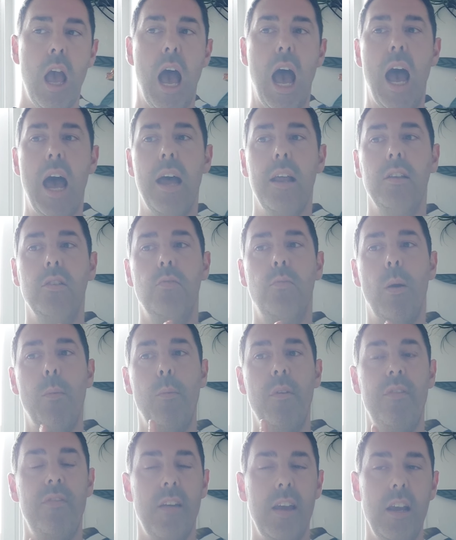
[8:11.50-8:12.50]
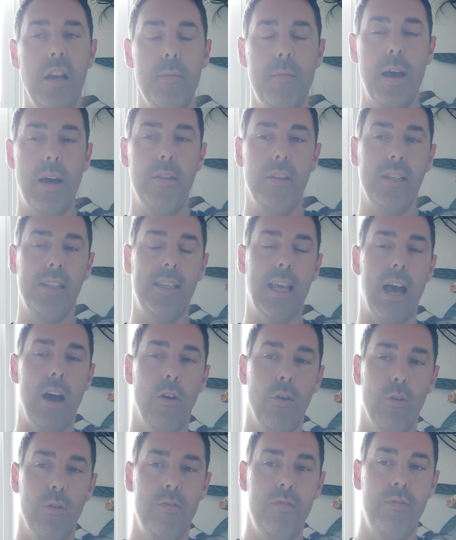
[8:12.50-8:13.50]
And when we think about the
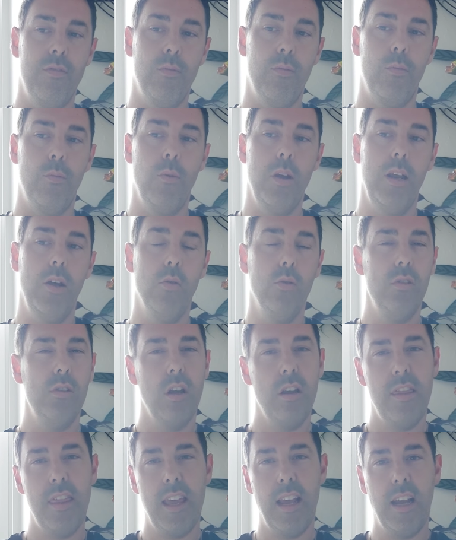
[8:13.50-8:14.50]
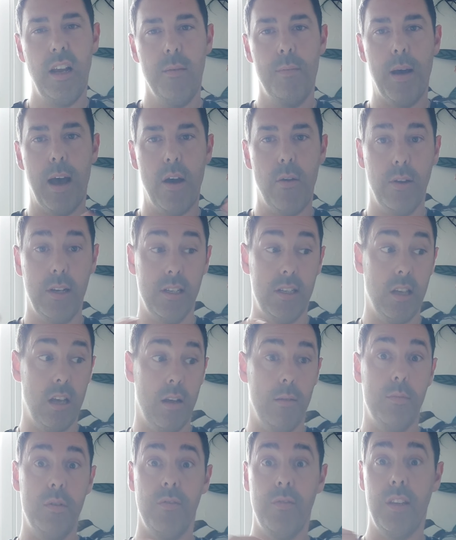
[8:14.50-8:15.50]
south, we also think about, in
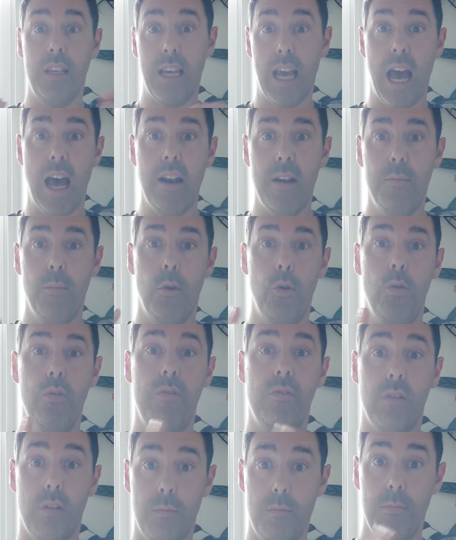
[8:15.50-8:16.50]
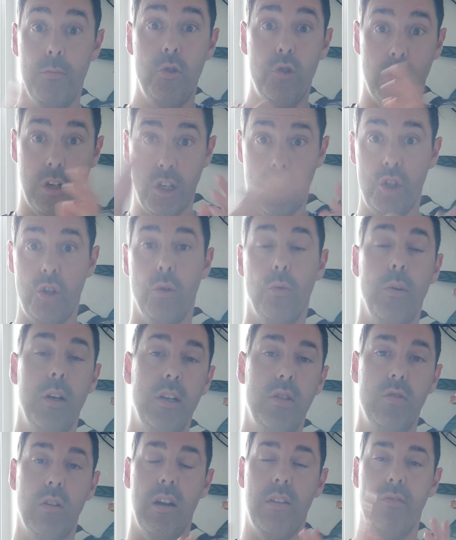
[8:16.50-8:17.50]
terms of the animal from traditional
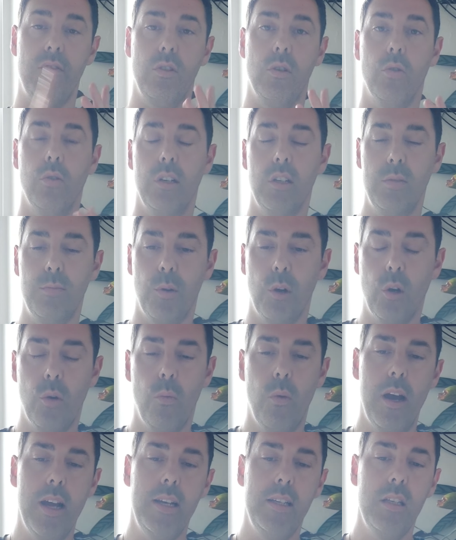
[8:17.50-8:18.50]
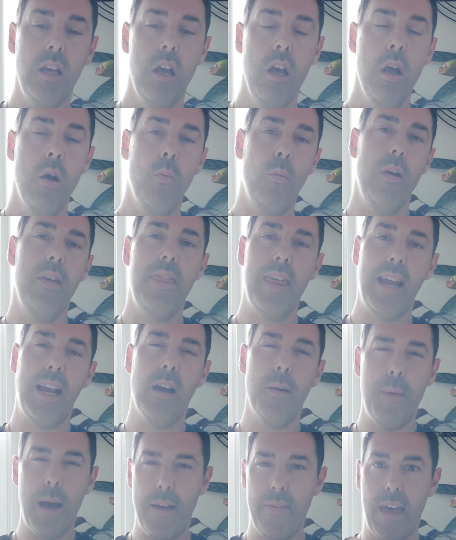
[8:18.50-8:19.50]
witchcraft, the Cornish Book of Ways, we think
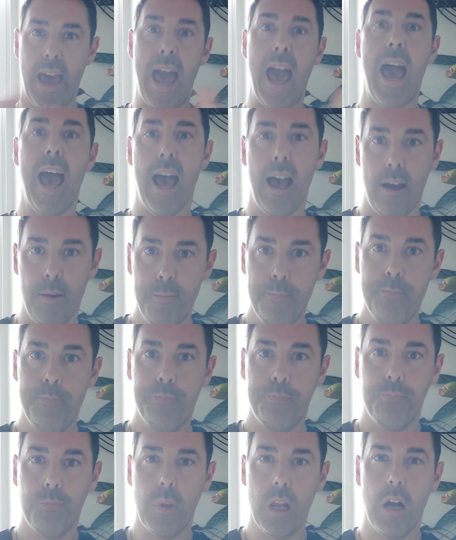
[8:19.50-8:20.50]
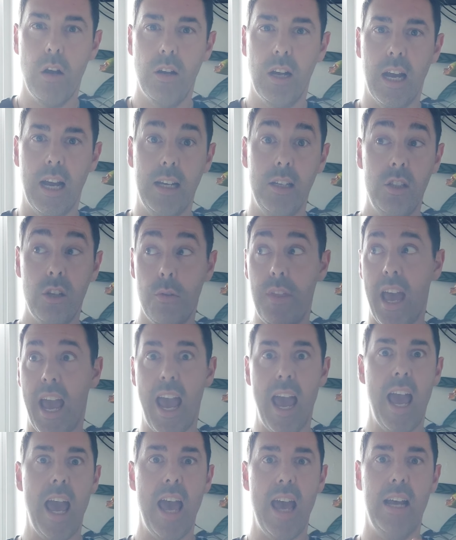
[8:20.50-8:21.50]
about the hare. Okay, so the
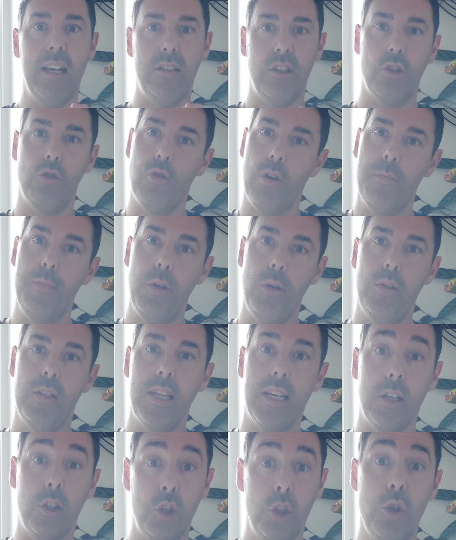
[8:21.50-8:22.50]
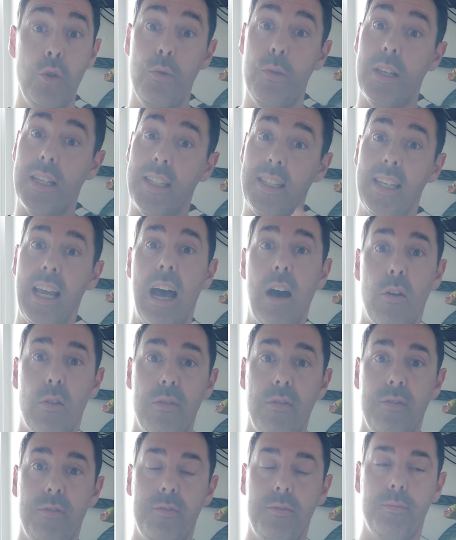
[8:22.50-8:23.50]
hare is attributed to the
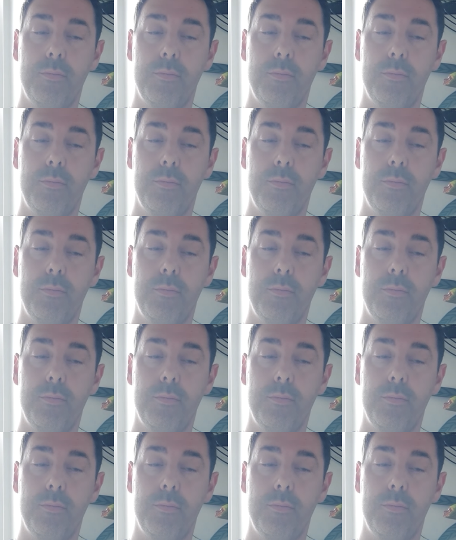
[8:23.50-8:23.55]
south,